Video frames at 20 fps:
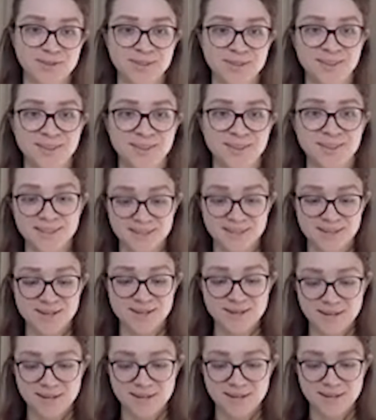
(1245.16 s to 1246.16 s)
And so
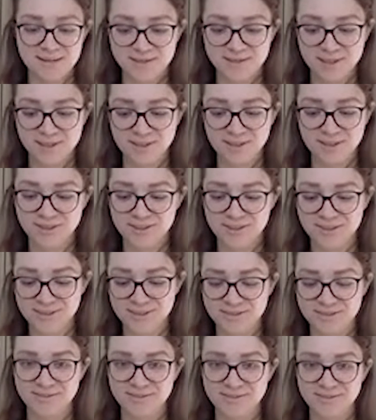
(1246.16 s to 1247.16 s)

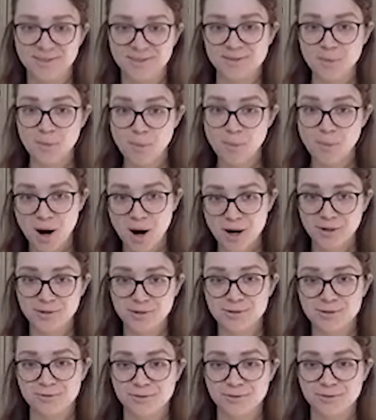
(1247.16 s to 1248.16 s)
covering all the different
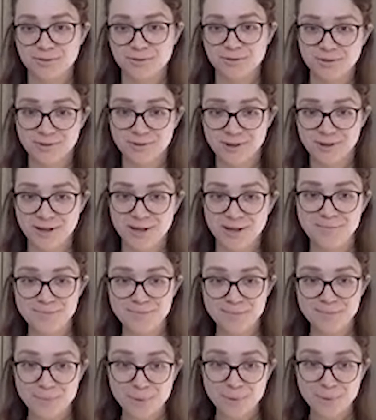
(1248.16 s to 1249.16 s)
parts of the
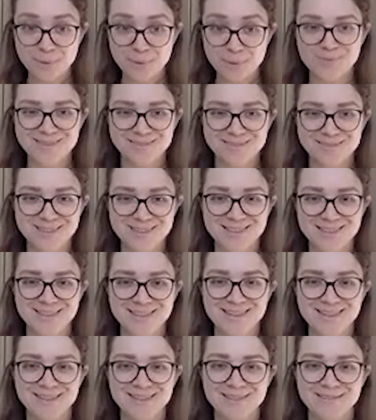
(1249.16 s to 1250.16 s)
very most
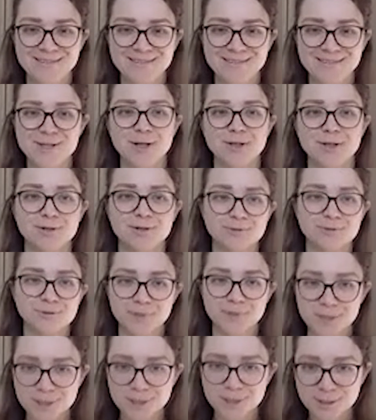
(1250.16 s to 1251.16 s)
minimalistic
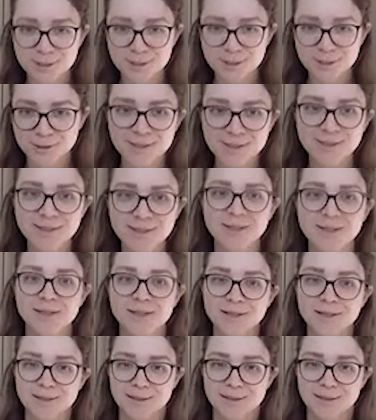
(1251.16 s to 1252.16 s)
infrastructure for machine
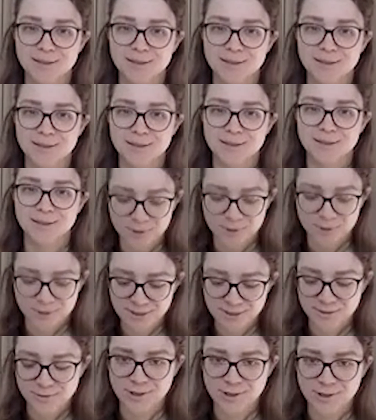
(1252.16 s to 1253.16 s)
learning,
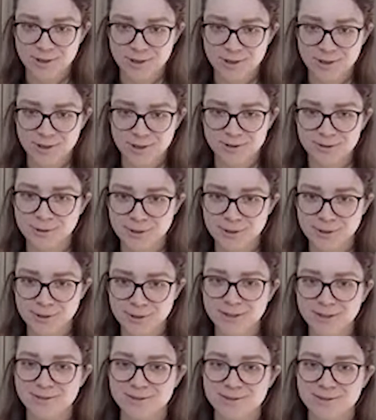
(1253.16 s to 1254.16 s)
putting that together,
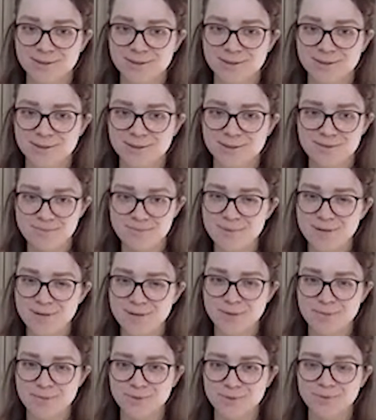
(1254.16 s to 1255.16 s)
we're going to get this
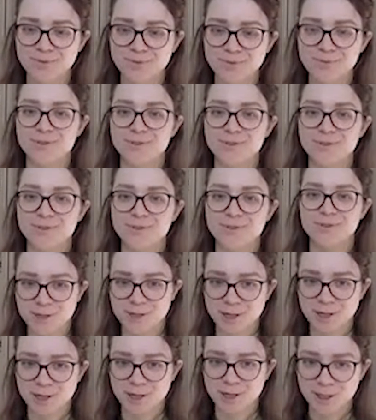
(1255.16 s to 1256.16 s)
bare bones
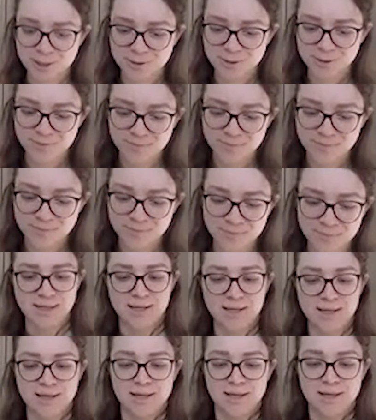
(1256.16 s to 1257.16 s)
infrastructure.
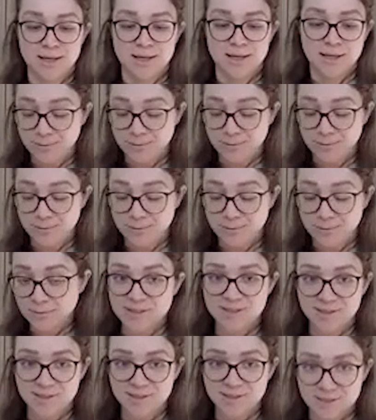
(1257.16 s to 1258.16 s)
And I
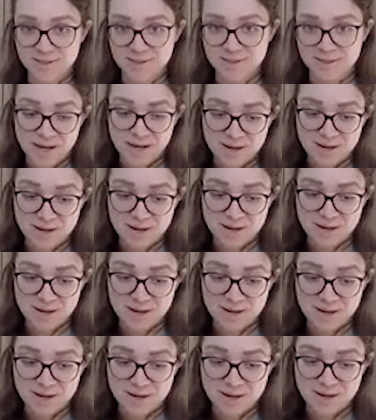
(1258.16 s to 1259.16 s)
will repeat that this is
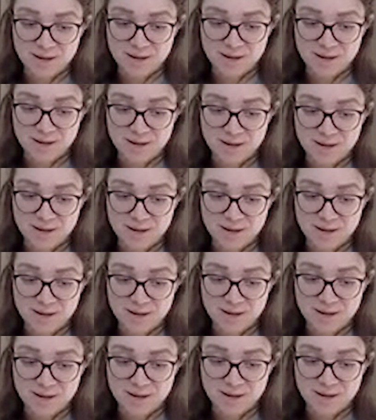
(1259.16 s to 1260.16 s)
my personal
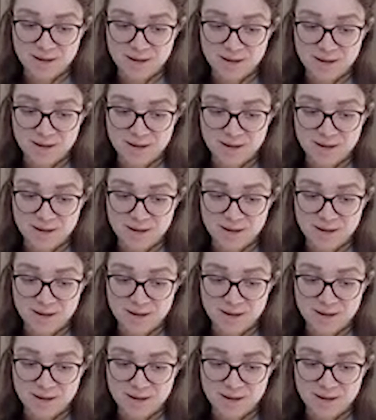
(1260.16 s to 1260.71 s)
opinion. There is